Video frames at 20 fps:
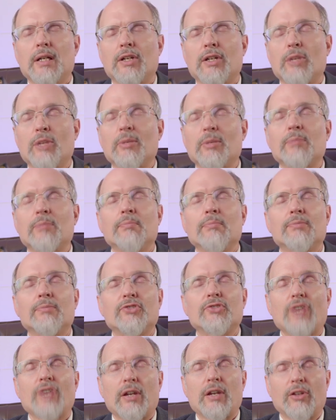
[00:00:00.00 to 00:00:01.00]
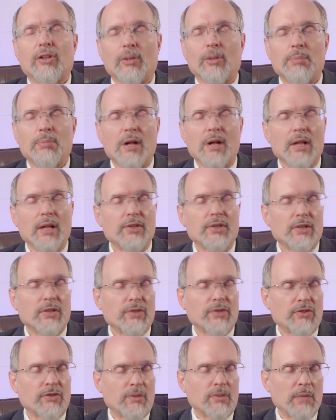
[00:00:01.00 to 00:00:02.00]
Human secular
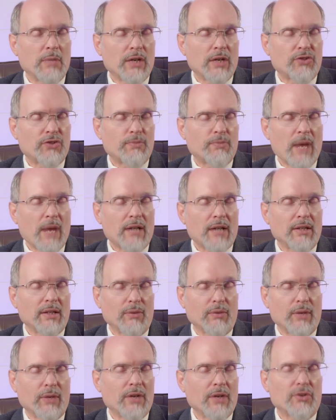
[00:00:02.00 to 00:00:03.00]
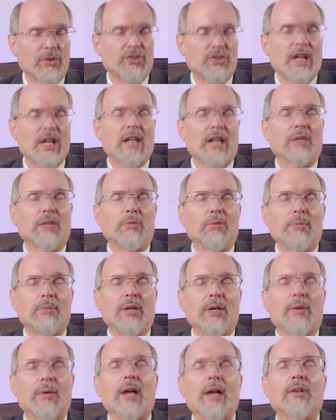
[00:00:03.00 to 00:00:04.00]
politics is to be expected. We understand it will
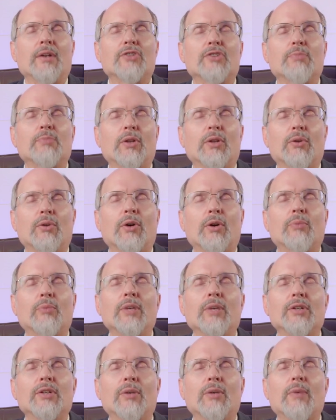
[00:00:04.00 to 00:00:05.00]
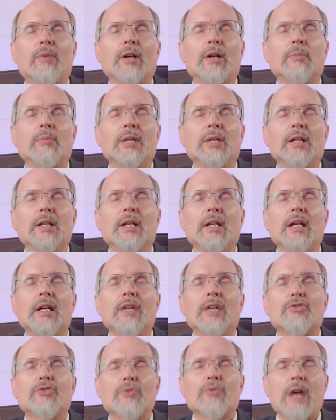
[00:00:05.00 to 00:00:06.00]
be around us, but Lord, we don't want to be
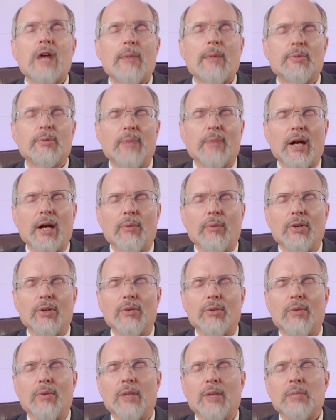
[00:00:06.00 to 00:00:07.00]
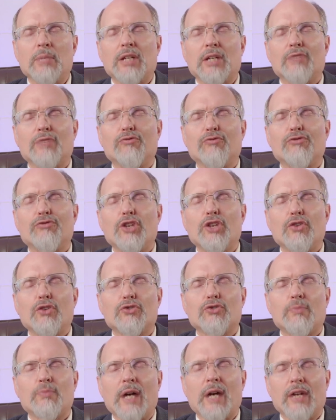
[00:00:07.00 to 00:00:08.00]
trapped by it. We don't want to be
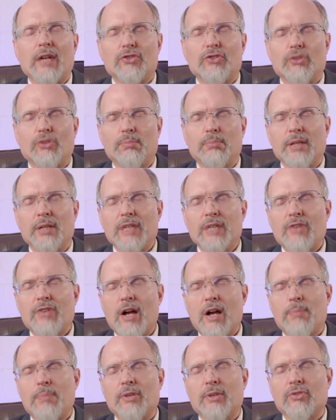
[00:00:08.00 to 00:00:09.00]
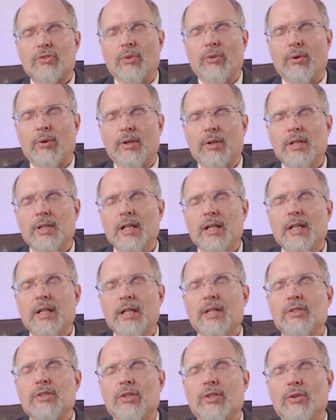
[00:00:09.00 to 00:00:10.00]
confused by it. So please help us, Lord,
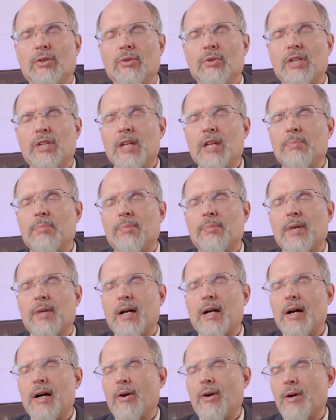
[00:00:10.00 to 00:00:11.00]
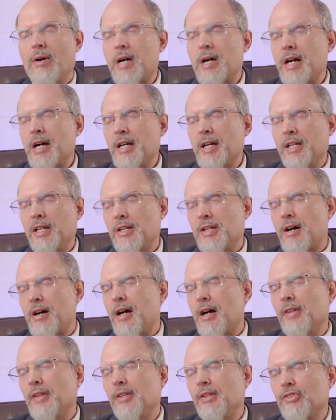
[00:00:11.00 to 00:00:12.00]
to keep our eye
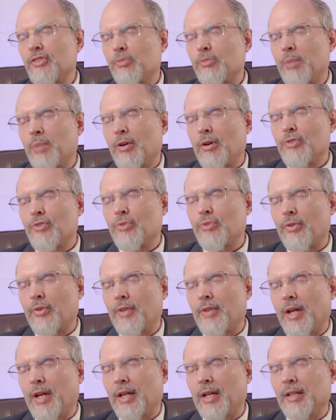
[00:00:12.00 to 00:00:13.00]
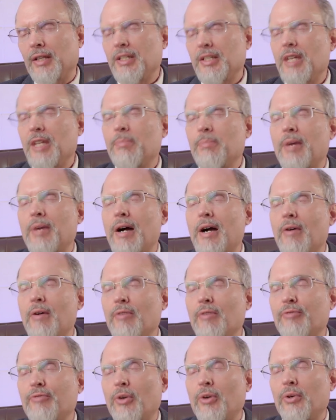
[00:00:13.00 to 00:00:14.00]
on the spiritual thing, keep
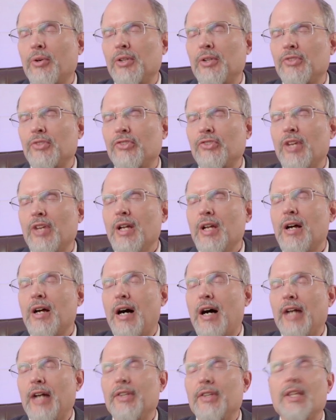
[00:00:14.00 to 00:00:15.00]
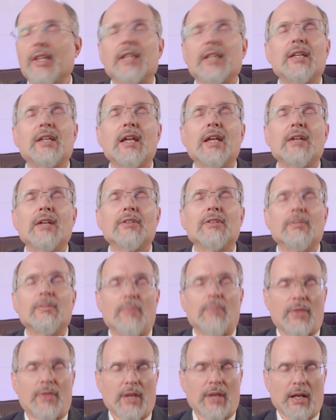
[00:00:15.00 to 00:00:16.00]
our focus on the
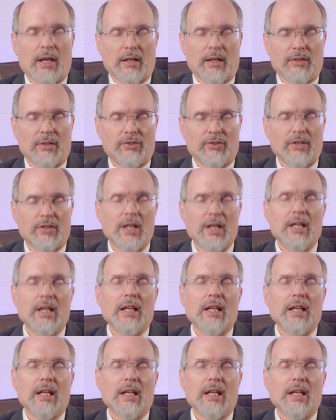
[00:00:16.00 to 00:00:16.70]
kingdom things.